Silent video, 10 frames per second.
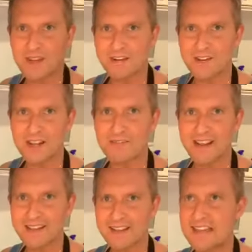Good
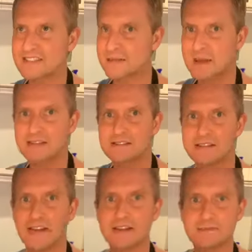evening. That's about
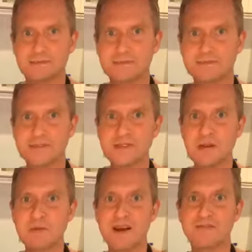
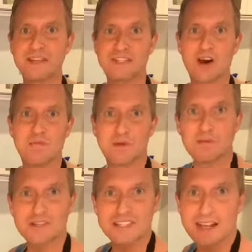perfect timing,
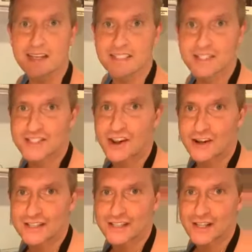wasn't it? As it
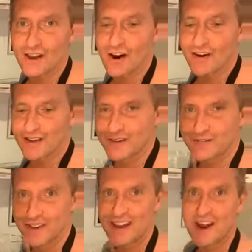started the
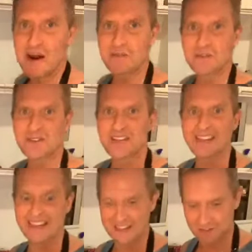live, I'm just
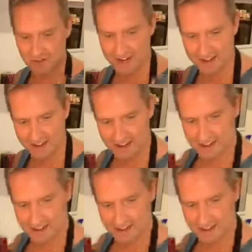taking a drink